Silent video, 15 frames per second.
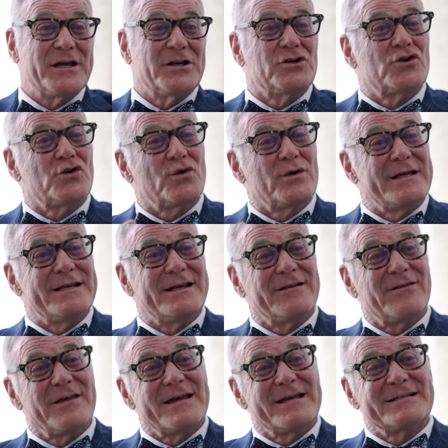can treat
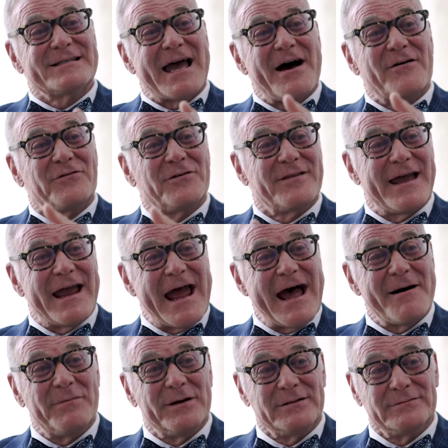things after they
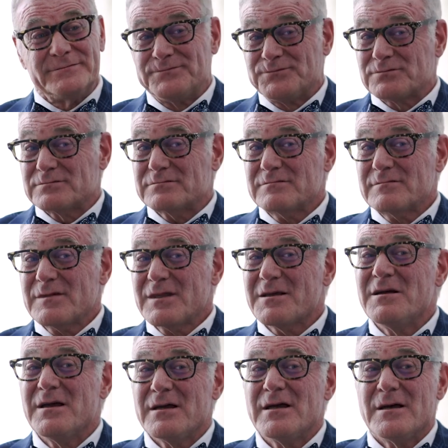happen,
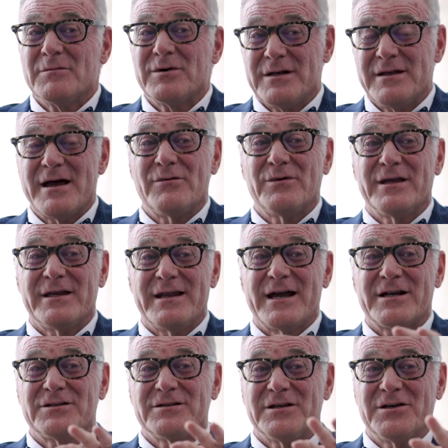but now we can
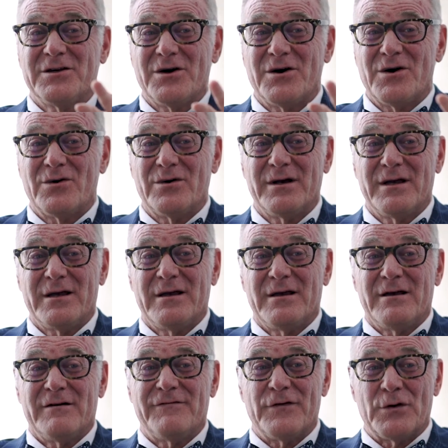actually go
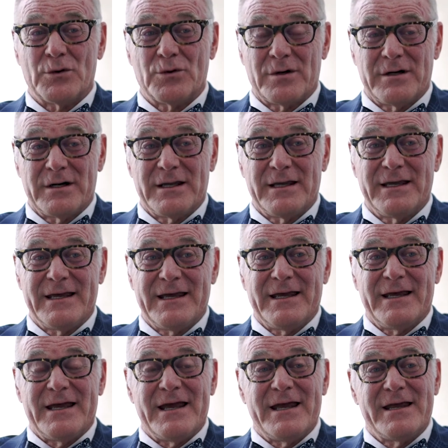forward
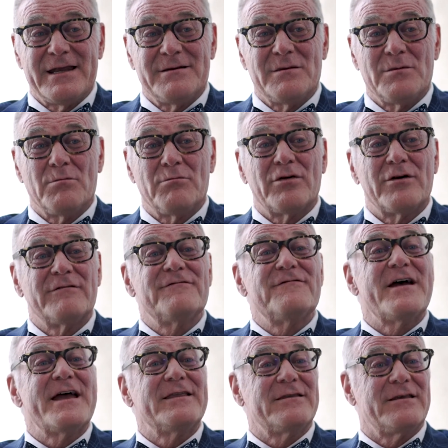and
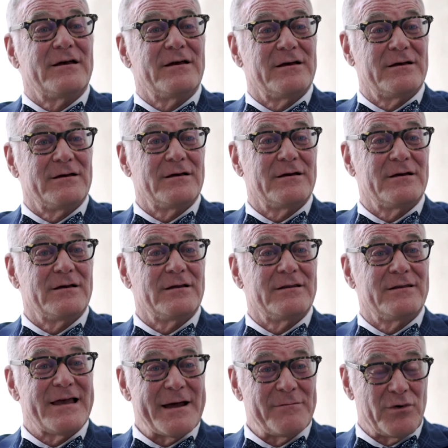prevent
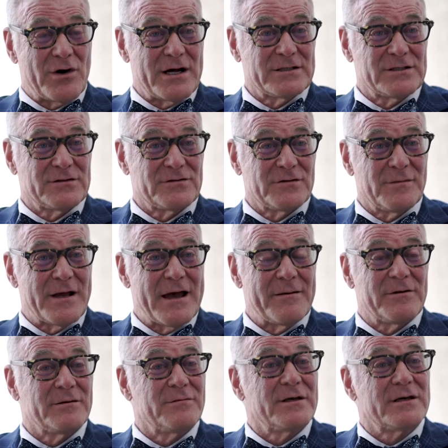that process from
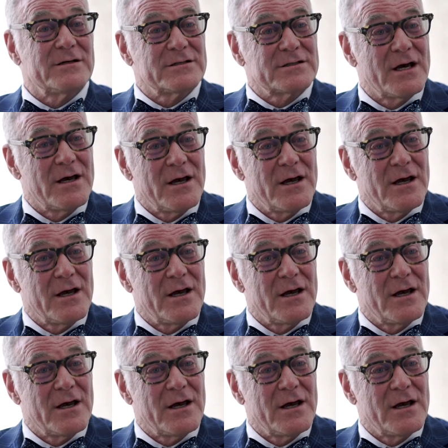happening because